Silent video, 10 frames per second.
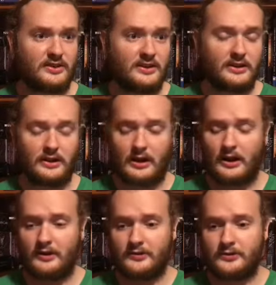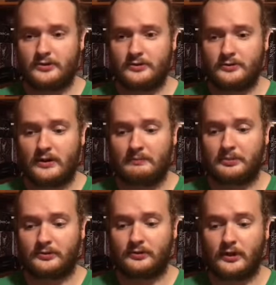the other two
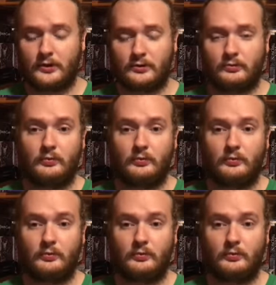episodes,